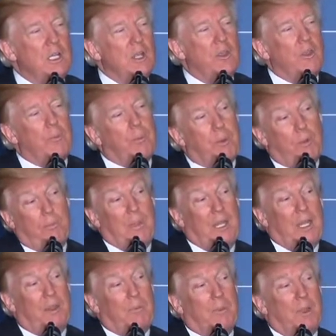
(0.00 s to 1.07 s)
the
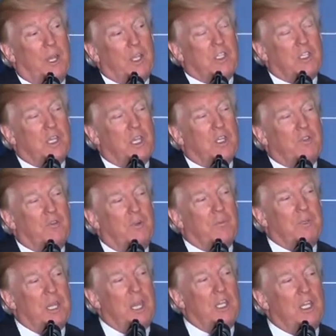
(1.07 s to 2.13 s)
permitting process from
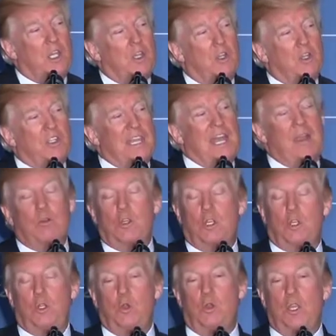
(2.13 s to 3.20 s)
10 years down to
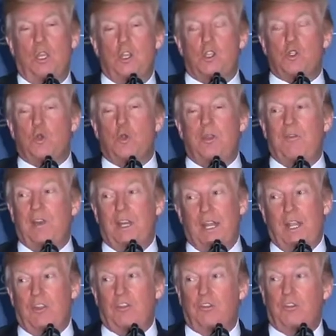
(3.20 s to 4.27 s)
2 years or even
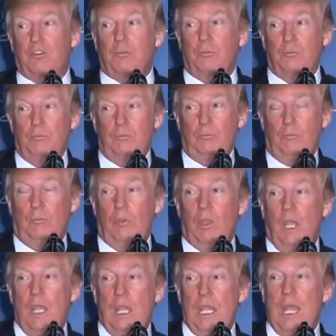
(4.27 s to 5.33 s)
less.
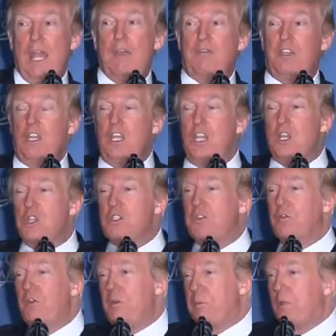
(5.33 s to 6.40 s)
After years
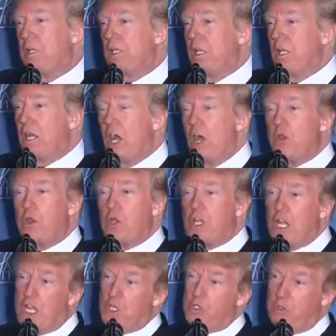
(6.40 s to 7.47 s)
of rebuilding other
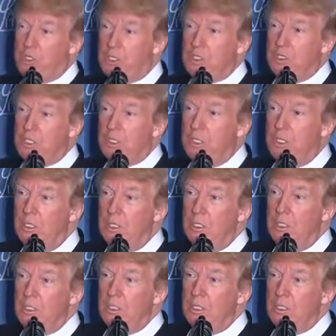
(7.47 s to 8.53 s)
countries,
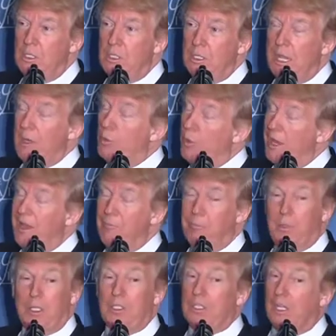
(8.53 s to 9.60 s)
and we have
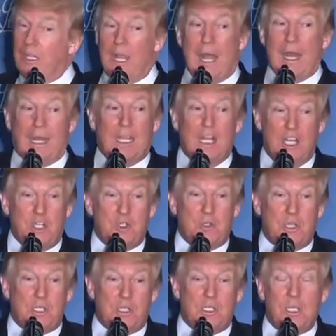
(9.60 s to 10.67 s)
built a lot of
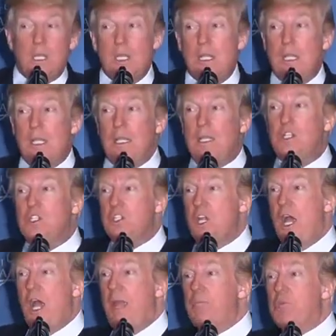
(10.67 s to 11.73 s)
countries, it's
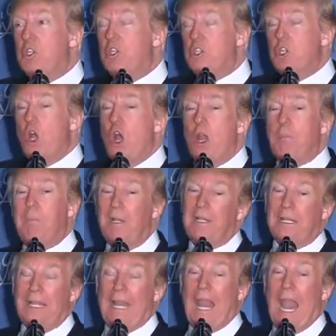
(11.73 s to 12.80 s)
time to start
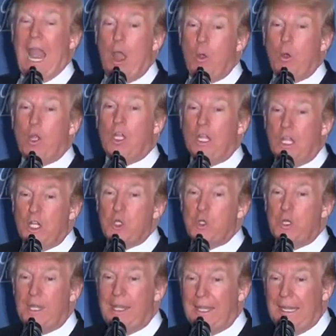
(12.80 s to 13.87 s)
building our
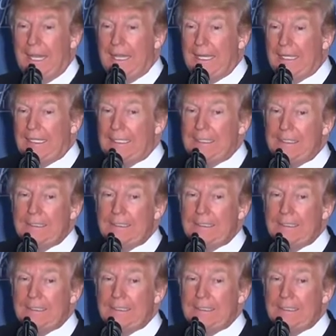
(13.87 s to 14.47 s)
country again.